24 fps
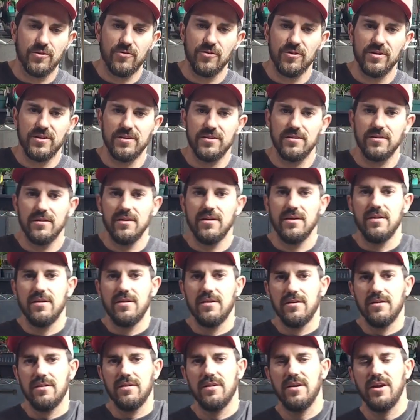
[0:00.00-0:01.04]
Creek
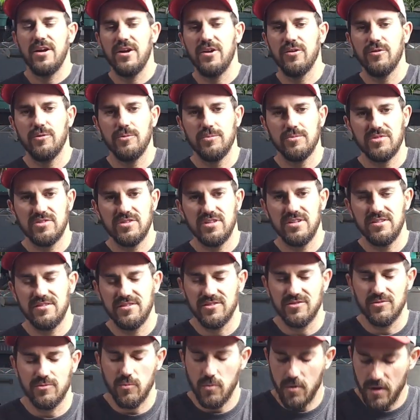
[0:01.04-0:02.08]
Heirloom Seeds
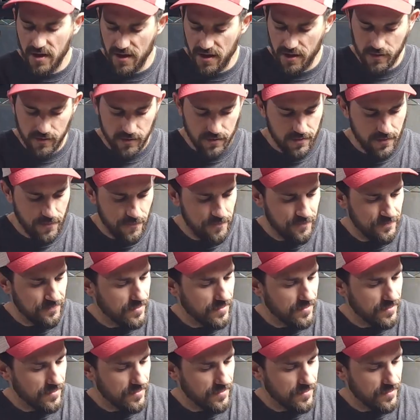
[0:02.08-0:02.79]
as well,